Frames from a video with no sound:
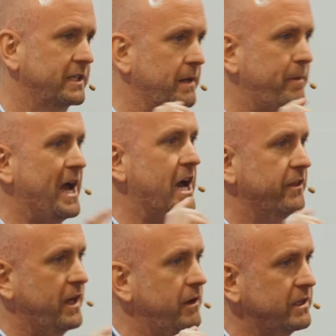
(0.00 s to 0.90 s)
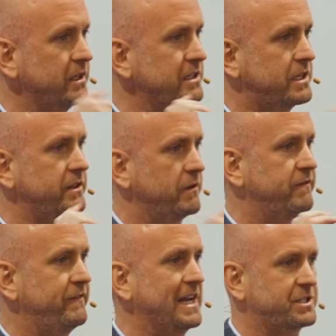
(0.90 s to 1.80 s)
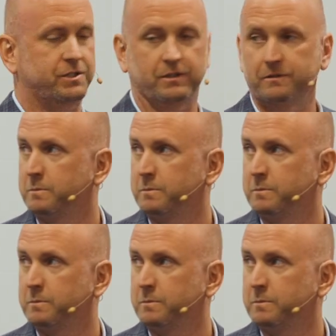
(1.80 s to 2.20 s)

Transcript: that path. Let's get there faster.